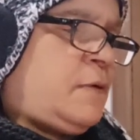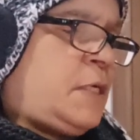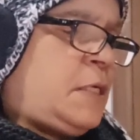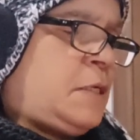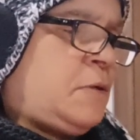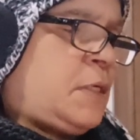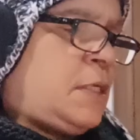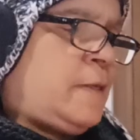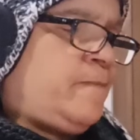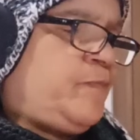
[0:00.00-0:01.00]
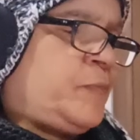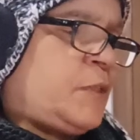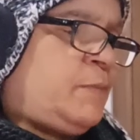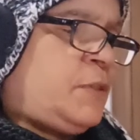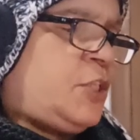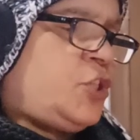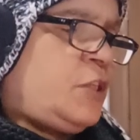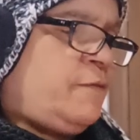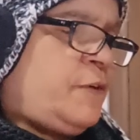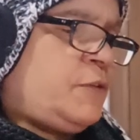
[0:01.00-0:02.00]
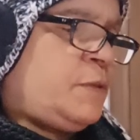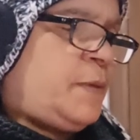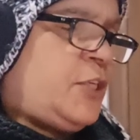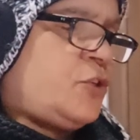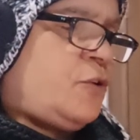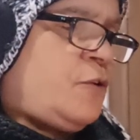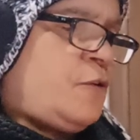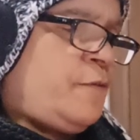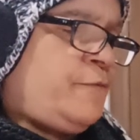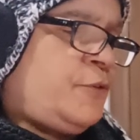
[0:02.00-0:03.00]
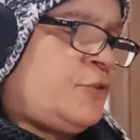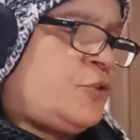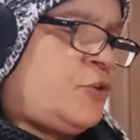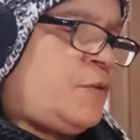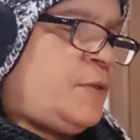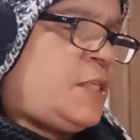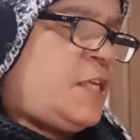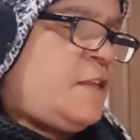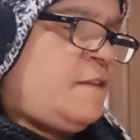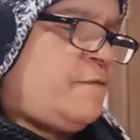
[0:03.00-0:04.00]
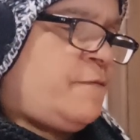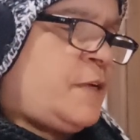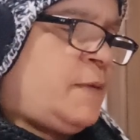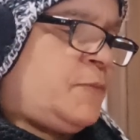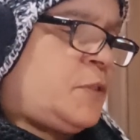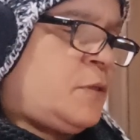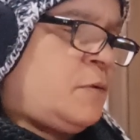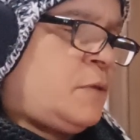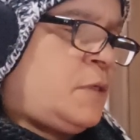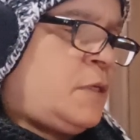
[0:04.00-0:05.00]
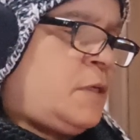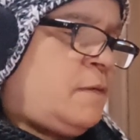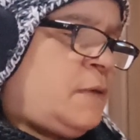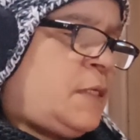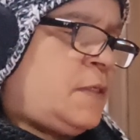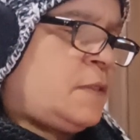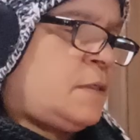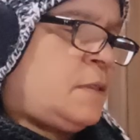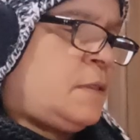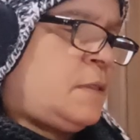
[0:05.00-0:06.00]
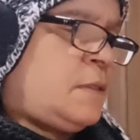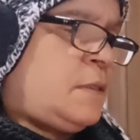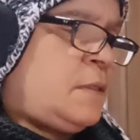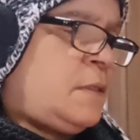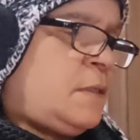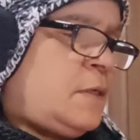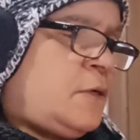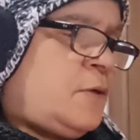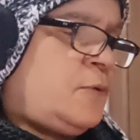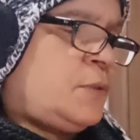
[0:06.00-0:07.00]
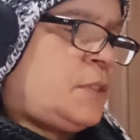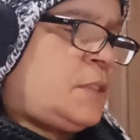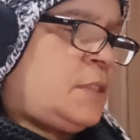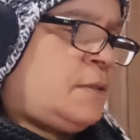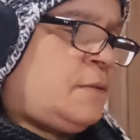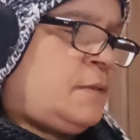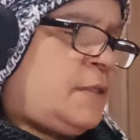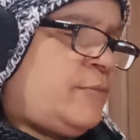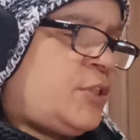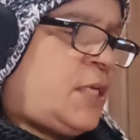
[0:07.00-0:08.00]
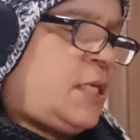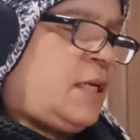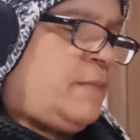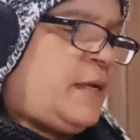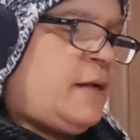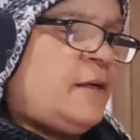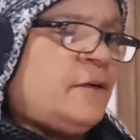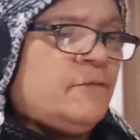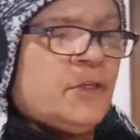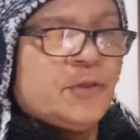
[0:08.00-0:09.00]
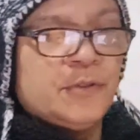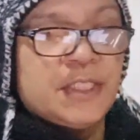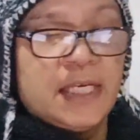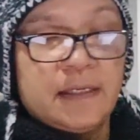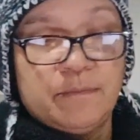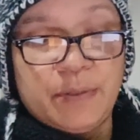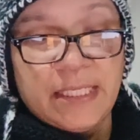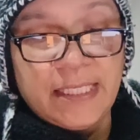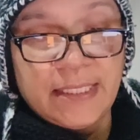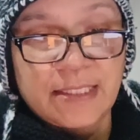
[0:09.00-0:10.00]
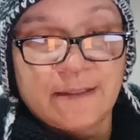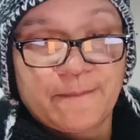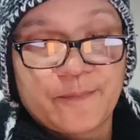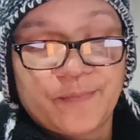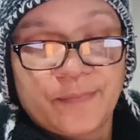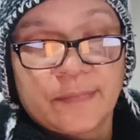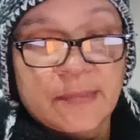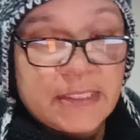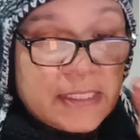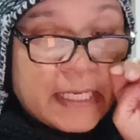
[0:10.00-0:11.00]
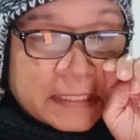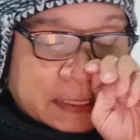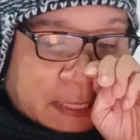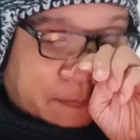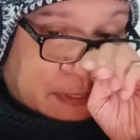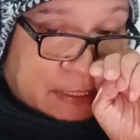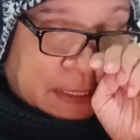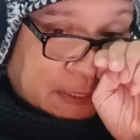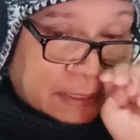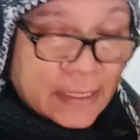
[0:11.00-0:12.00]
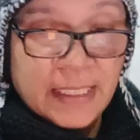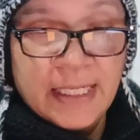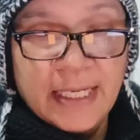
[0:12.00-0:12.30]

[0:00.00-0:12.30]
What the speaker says: Right, okay. Position the photo page of your document in the frame. So here it is. Hold still. I'm shaking a bit. Recording complete. So that's that bit done.